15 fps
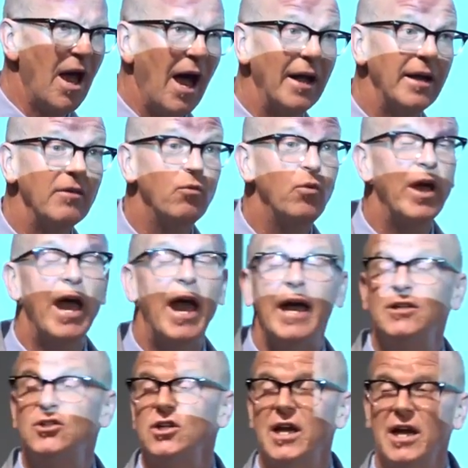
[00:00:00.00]
And if we're
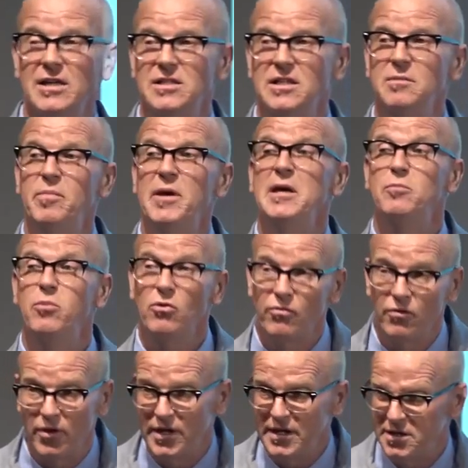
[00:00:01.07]
educating people
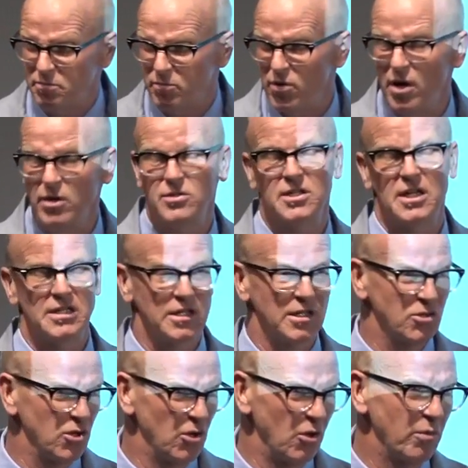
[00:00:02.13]
for these
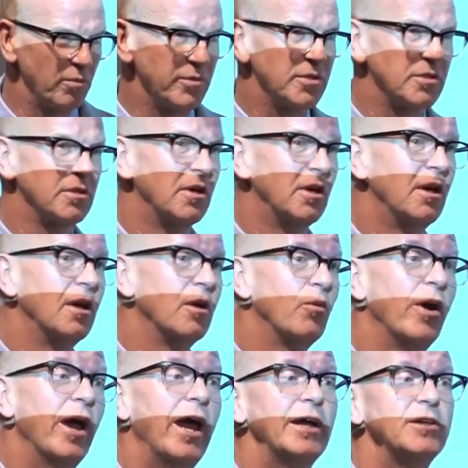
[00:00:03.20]
processing jobs,
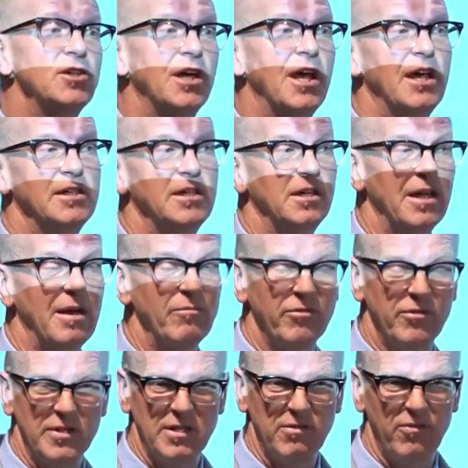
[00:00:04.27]
we're educating them
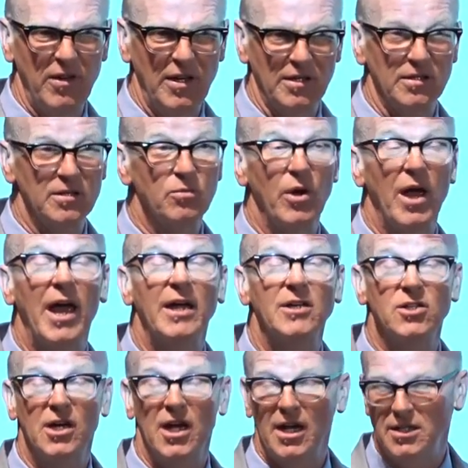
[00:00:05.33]
for defeat, we're
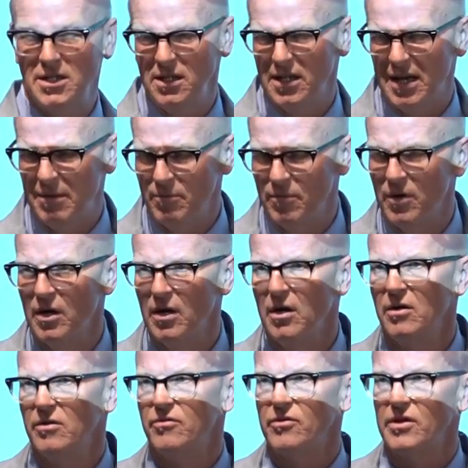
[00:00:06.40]
educating them
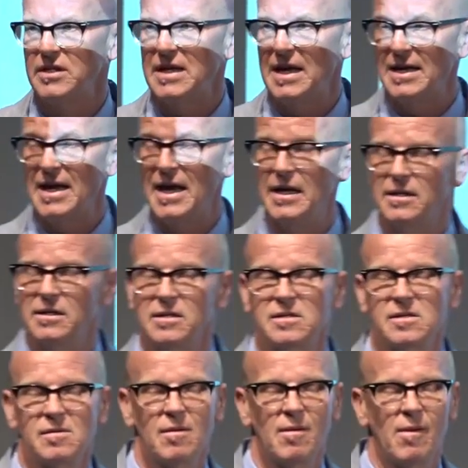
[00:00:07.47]
for a dead end.